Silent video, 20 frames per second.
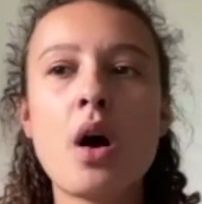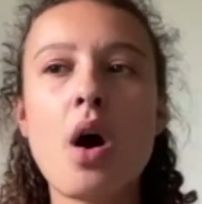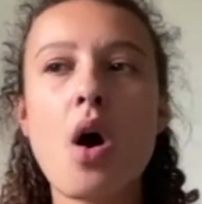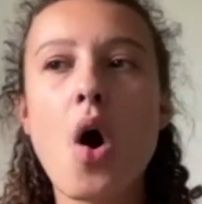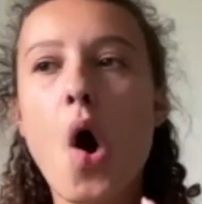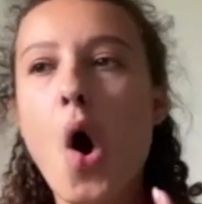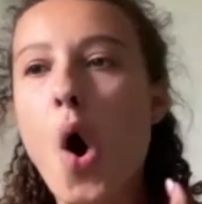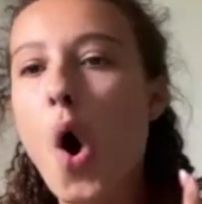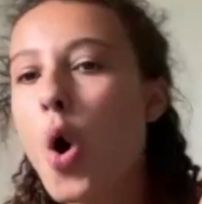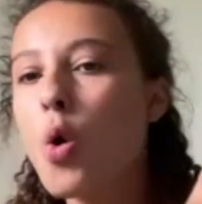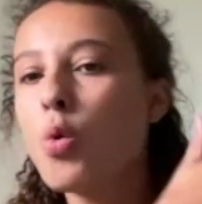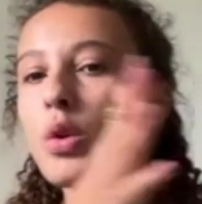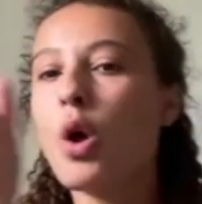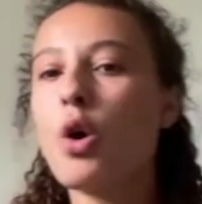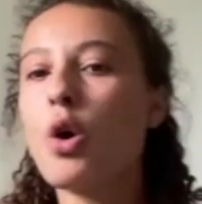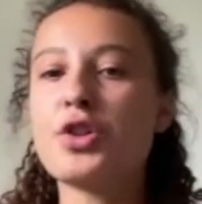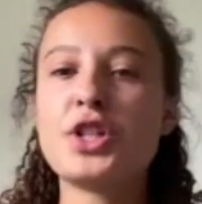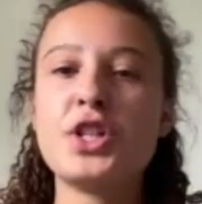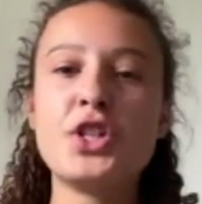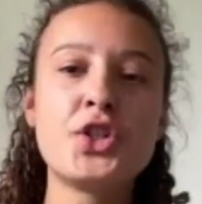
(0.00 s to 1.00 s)
a whole
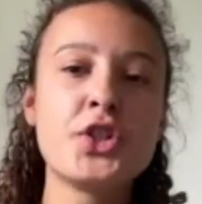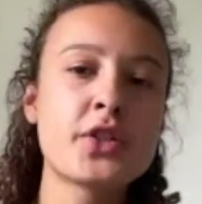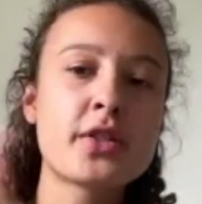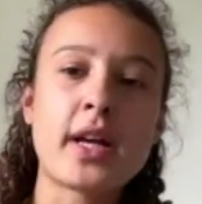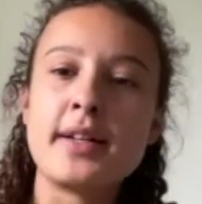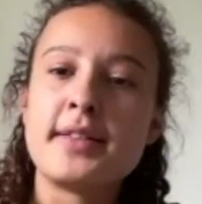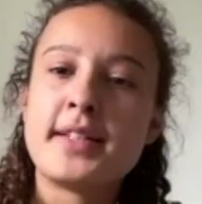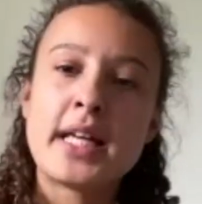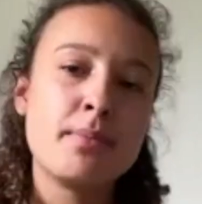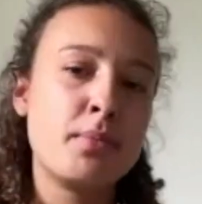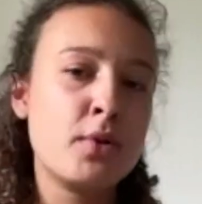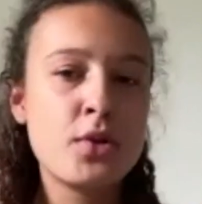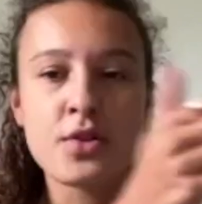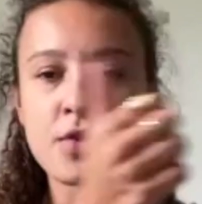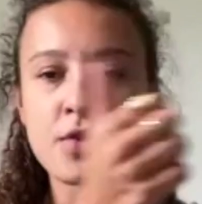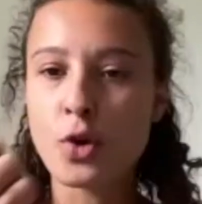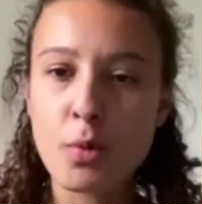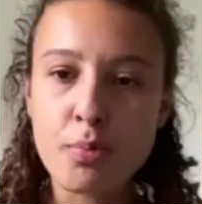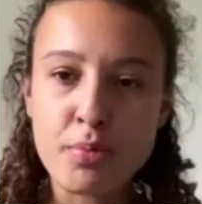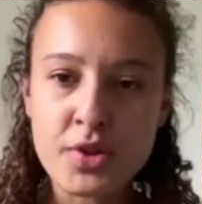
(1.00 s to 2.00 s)
lot. She's just like debuted as
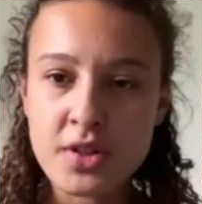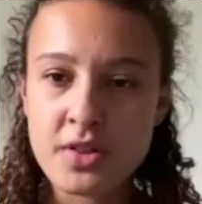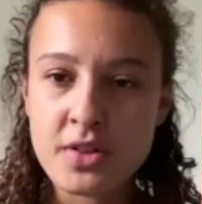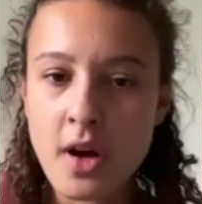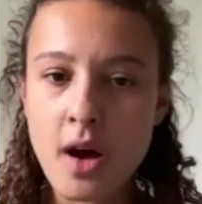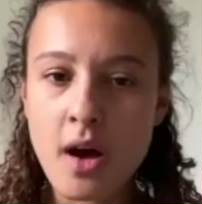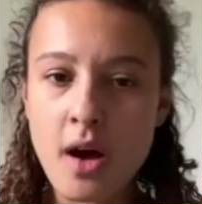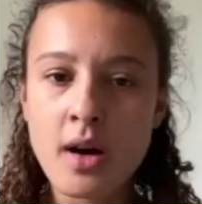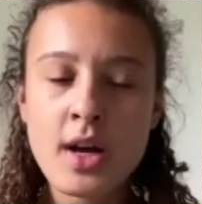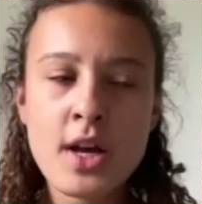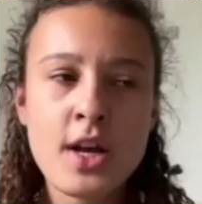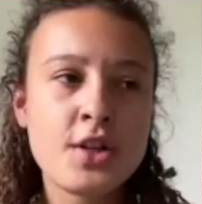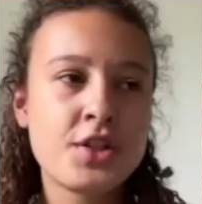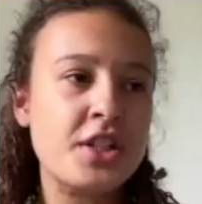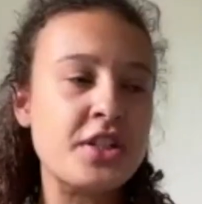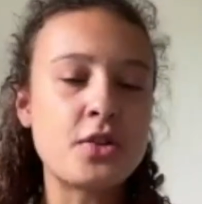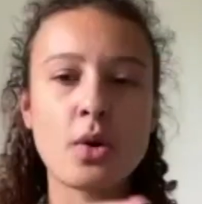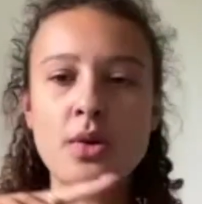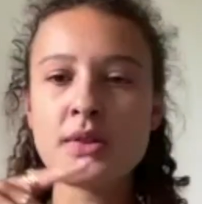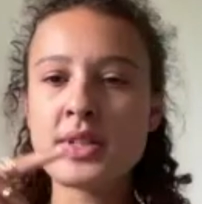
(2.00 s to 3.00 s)
an opera star.
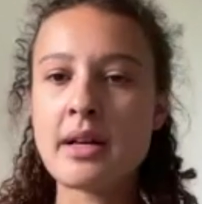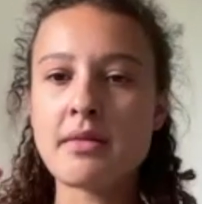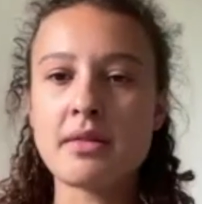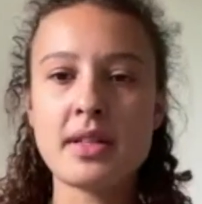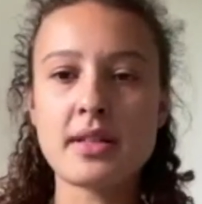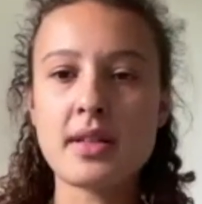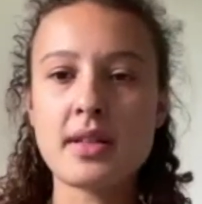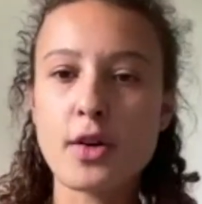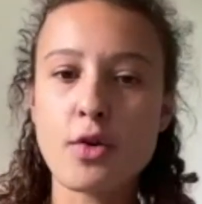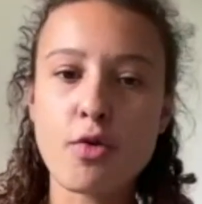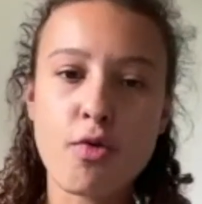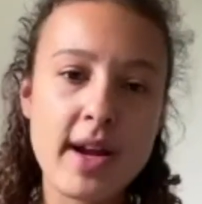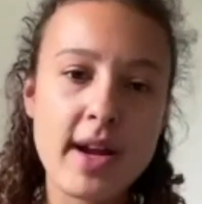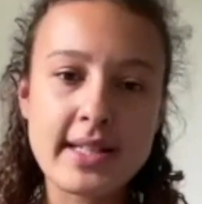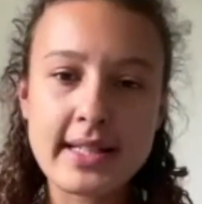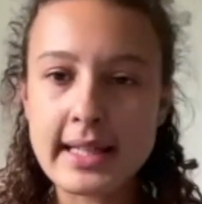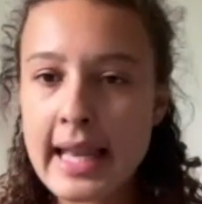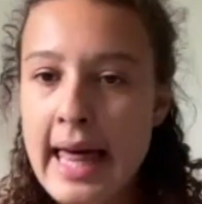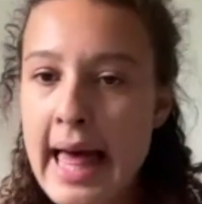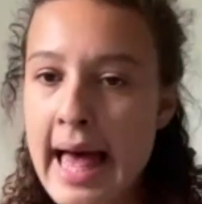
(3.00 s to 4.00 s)
She's gone down to this like
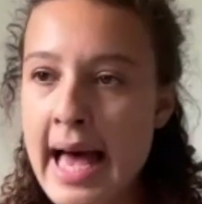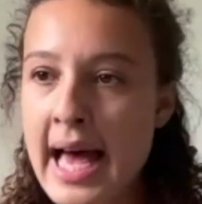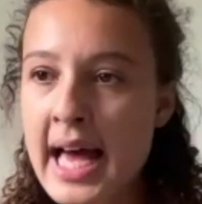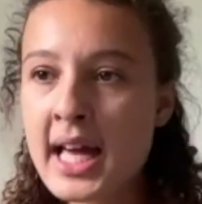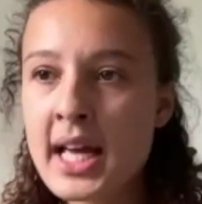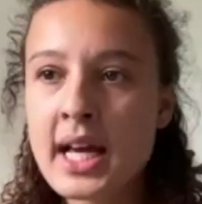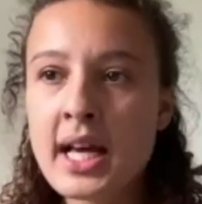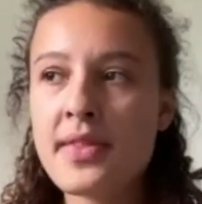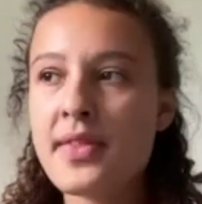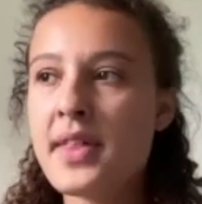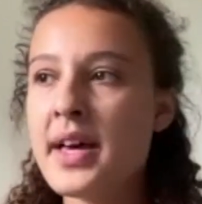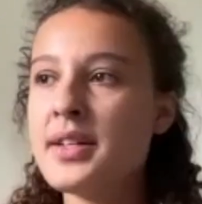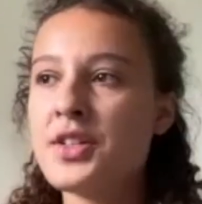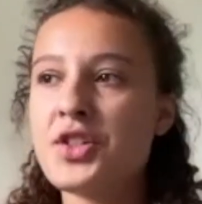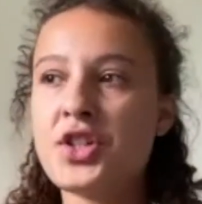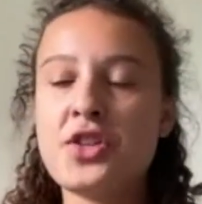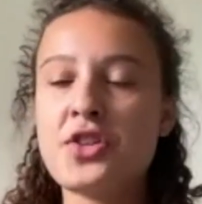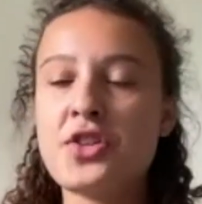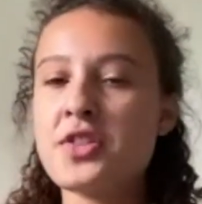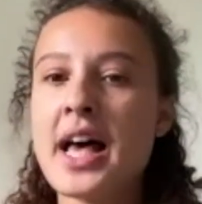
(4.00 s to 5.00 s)
crazy lair that
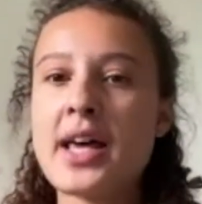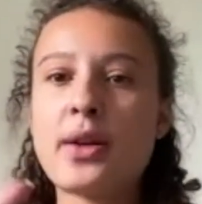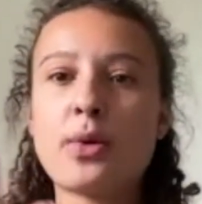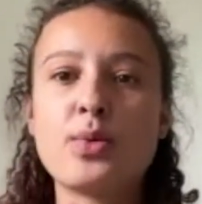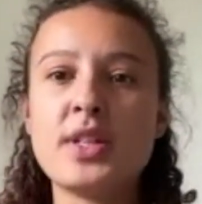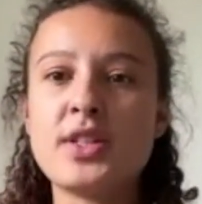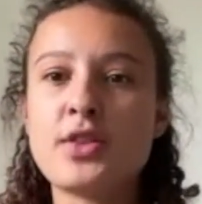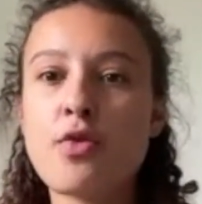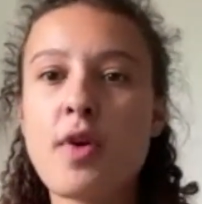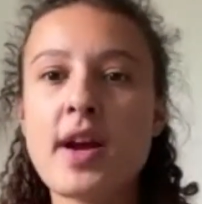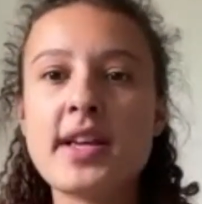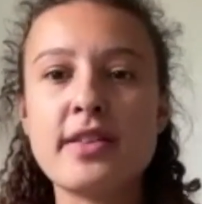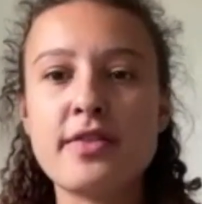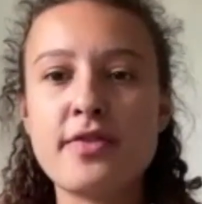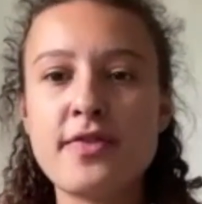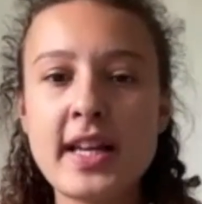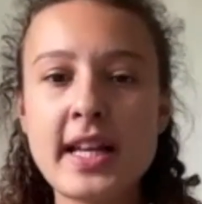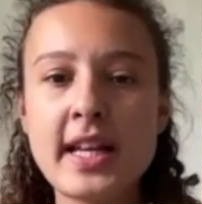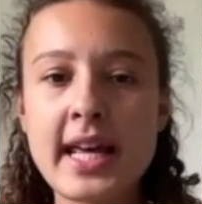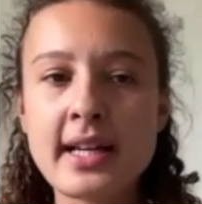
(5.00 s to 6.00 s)
she's just had all these crazy
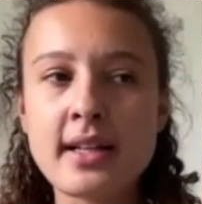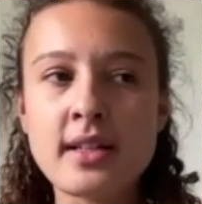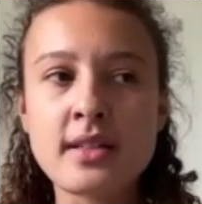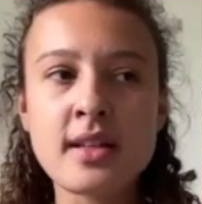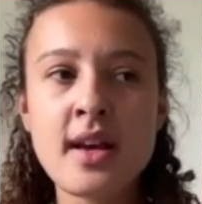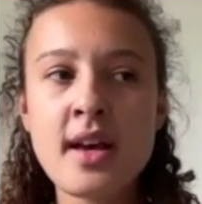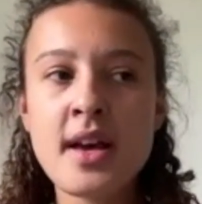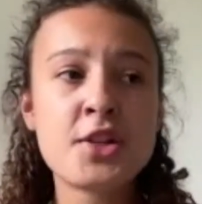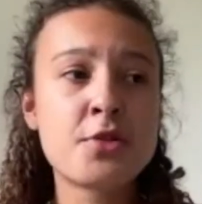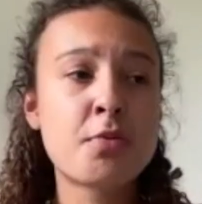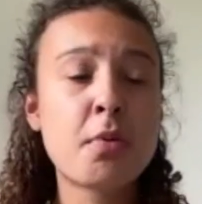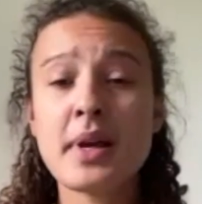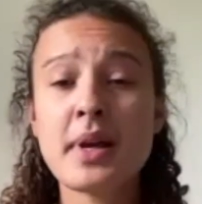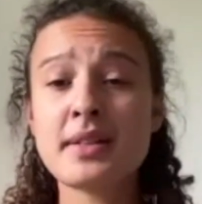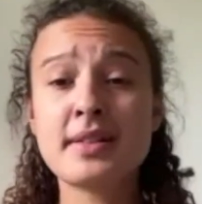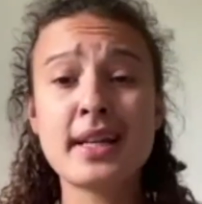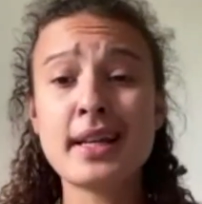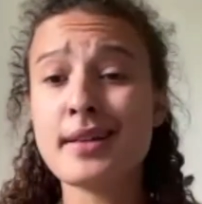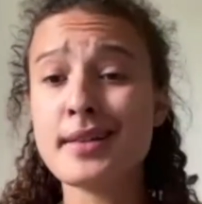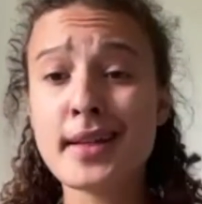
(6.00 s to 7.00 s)
feelings. She probably
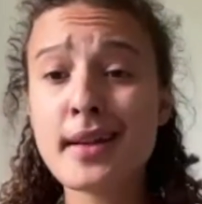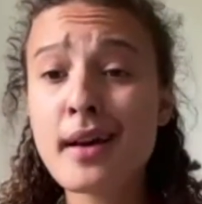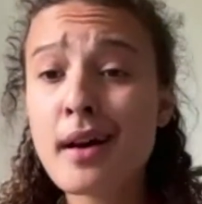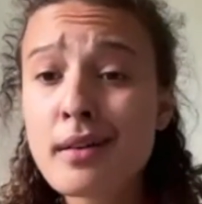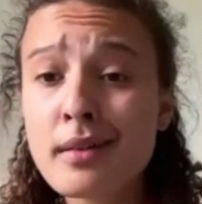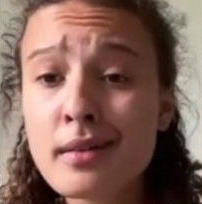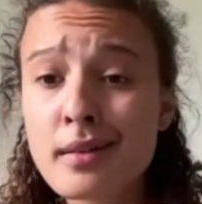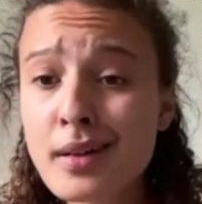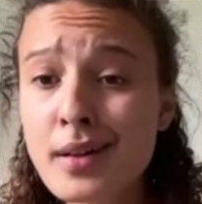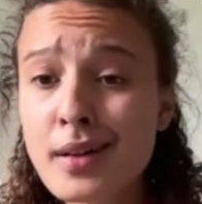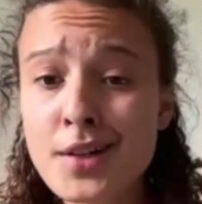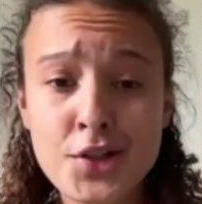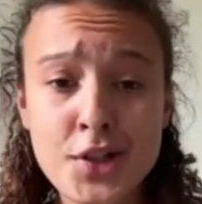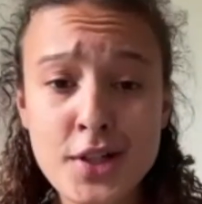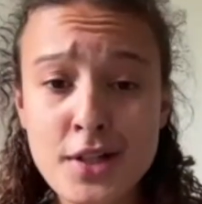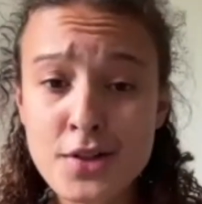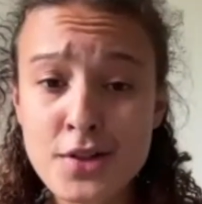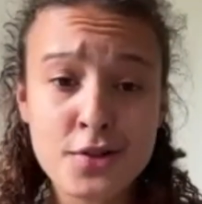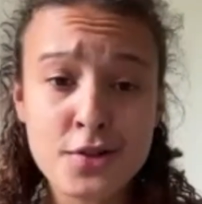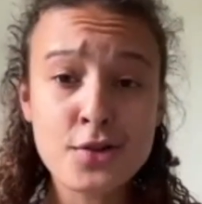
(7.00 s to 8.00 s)
hasn't eaten dinner because
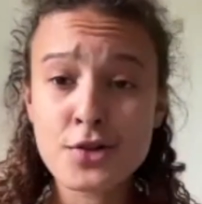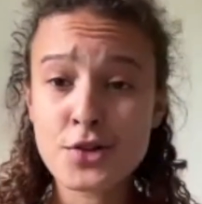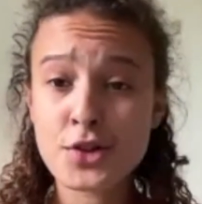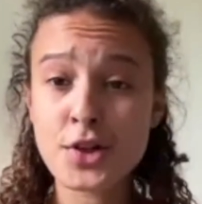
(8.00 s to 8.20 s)
she's just, you